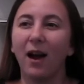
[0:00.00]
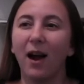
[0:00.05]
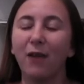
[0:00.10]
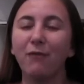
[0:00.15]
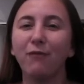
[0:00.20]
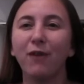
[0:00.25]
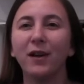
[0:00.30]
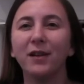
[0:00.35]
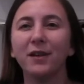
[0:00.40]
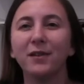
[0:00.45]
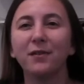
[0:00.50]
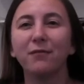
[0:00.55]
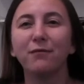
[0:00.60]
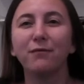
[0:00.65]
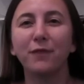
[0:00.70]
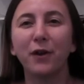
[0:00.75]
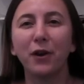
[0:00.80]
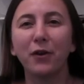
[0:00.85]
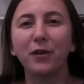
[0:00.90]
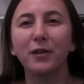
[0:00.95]
I find this a
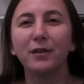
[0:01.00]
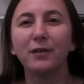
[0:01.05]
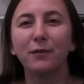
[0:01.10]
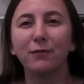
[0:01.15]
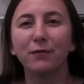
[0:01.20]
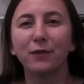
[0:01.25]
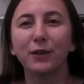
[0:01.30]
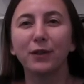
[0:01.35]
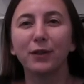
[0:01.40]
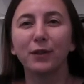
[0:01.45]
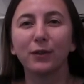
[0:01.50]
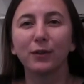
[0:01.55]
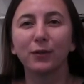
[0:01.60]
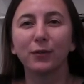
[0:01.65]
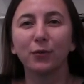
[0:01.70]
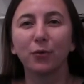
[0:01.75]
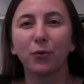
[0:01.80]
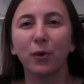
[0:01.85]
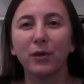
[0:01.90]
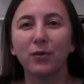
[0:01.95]
very
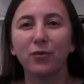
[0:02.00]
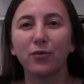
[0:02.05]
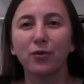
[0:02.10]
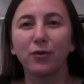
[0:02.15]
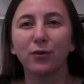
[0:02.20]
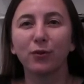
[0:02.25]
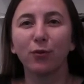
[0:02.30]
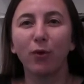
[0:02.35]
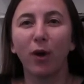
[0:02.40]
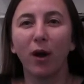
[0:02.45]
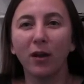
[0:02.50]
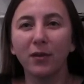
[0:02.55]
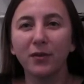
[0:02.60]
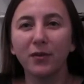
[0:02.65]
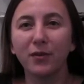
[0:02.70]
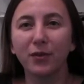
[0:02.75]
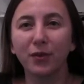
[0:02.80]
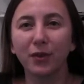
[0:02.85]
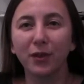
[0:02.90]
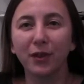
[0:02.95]
difficult question to
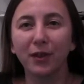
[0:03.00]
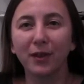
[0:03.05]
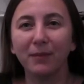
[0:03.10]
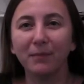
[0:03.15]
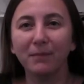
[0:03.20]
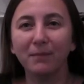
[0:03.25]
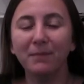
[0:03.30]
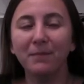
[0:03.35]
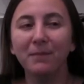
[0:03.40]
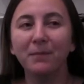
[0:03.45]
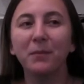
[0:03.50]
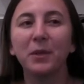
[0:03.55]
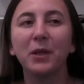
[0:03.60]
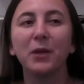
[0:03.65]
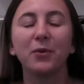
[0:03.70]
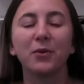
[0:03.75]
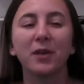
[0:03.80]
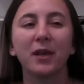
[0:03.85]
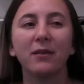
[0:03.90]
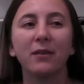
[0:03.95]
answer
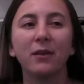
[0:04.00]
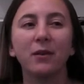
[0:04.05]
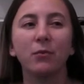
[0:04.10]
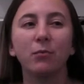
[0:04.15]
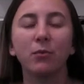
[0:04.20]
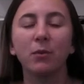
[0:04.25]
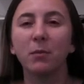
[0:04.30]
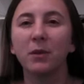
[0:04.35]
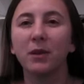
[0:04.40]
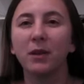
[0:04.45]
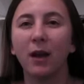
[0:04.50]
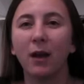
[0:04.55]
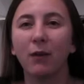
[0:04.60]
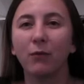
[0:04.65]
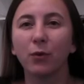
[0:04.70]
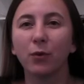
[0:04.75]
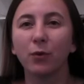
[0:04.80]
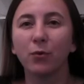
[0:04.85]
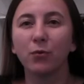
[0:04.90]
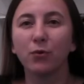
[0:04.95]
because I think women
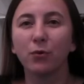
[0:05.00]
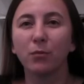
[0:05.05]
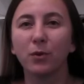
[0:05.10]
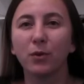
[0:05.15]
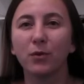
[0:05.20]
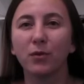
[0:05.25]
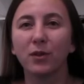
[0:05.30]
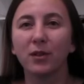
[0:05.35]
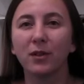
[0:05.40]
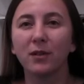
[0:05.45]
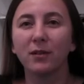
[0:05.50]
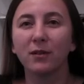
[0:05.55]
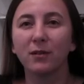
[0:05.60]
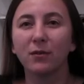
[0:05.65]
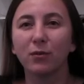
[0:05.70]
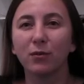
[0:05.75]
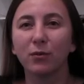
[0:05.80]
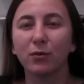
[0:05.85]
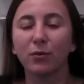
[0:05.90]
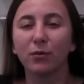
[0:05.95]
have contributed
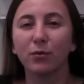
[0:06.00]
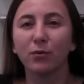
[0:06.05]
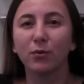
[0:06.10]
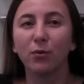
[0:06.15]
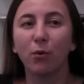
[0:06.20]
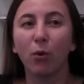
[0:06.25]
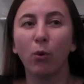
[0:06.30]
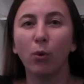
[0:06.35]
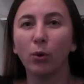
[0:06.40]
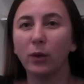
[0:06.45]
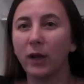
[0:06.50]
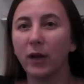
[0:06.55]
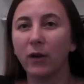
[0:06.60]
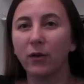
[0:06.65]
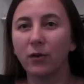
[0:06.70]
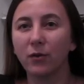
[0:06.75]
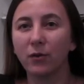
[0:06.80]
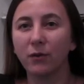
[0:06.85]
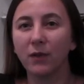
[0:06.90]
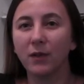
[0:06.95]
to all
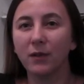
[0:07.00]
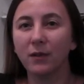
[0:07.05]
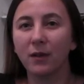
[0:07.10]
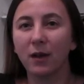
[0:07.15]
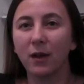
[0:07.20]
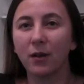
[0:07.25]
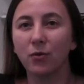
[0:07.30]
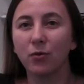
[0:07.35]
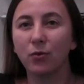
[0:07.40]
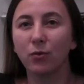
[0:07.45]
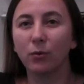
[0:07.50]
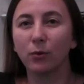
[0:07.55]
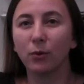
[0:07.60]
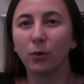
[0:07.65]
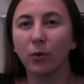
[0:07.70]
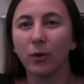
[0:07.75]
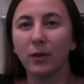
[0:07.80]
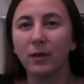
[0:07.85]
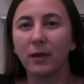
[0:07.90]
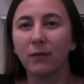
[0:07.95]
areas of international
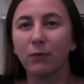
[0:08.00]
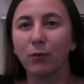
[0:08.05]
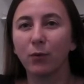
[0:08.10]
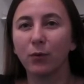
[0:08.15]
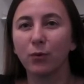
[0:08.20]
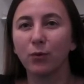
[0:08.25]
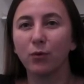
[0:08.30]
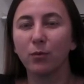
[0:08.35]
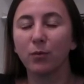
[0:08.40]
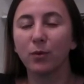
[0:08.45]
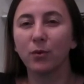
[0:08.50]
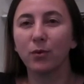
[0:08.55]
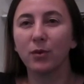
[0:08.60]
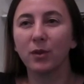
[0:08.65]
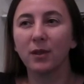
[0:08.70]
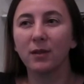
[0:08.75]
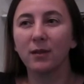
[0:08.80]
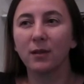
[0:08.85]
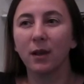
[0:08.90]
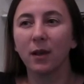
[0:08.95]
law, and they've
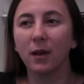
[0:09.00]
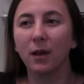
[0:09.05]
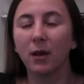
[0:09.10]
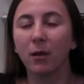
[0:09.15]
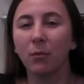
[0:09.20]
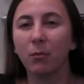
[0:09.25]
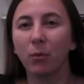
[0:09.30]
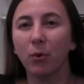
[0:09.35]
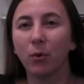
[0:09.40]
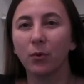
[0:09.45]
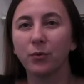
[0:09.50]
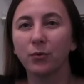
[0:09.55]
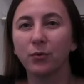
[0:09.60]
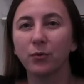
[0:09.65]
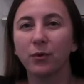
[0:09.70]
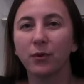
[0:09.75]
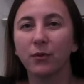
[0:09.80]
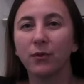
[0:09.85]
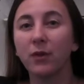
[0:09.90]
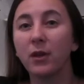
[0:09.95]
contributed both to
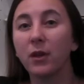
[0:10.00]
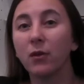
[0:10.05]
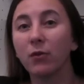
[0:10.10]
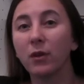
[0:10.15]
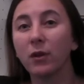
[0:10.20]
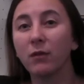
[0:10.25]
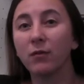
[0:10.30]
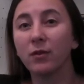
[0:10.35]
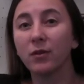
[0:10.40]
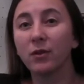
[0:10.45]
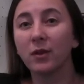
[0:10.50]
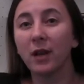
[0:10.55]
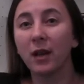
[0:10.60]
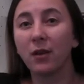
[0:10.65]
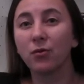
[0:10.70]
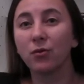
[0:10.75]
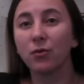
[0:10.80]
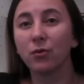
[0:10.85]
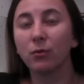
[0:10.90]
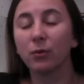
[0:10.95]
the theory of
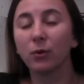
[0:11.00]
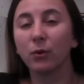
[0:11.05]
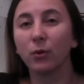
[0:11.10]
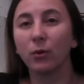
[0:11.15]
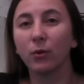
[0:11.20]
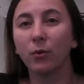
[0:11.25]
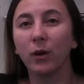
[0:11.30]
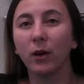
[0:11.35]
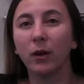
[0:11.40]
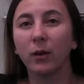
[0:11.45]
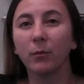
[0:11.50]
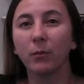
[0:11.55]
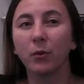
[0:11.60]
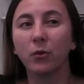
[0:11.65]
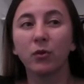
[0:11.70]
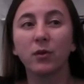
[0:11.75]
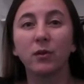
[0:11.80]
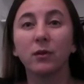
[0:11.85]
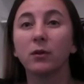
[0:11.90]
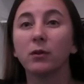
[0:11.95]
international law,
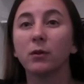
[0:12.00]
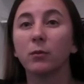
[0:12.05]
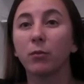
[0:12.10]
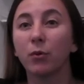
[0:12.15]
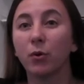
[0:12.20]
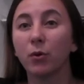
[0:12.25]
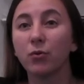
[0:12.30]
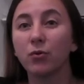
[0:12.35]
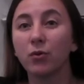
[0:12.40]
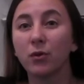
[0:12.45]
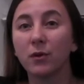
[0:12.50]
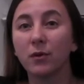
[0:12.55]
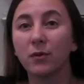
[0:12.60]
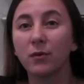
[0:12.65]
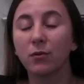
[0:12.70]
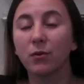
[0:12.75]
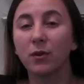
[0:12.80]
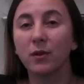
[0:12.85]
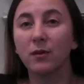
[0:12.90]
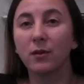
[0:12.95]
critical approaches
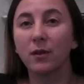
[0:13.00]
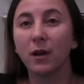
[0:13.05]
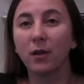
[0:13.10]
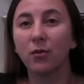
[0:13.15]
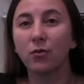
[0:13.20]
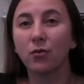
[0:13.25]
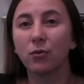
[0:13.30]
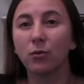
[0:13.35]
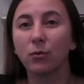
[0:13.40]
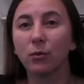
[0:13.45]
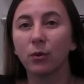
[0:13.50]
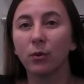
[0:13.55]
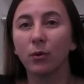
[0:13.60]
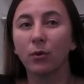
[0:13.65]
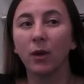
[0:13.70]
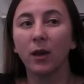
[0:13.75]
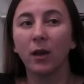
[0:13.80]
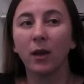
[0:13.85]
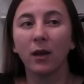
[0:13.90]
to international law,